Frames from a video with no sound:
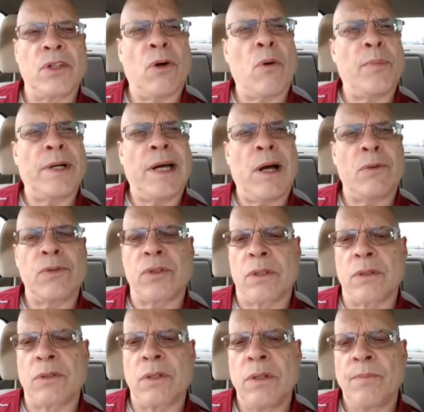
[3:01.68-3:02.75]
open
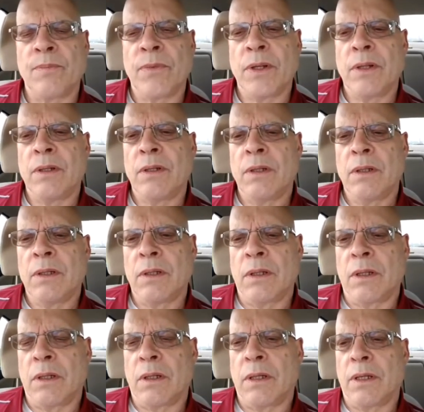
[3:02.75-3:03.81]
houses.
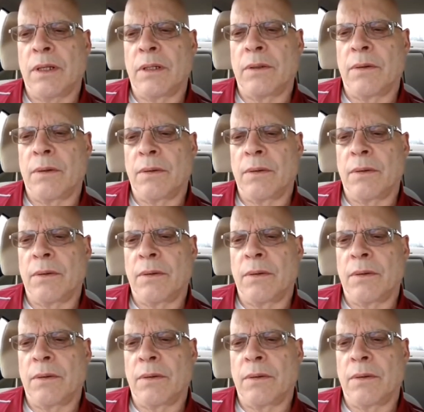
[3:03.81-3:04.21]
And